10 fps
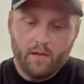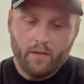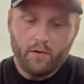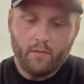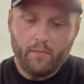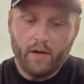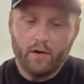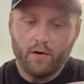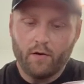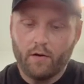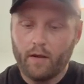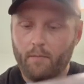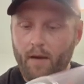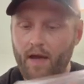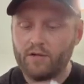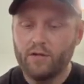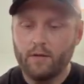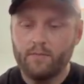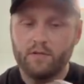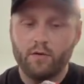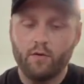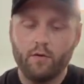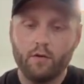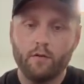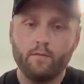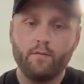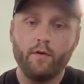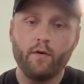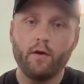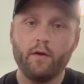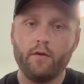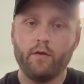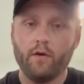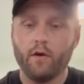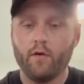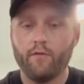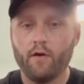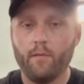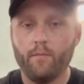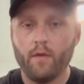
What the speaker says: little better like matchups, so you can go from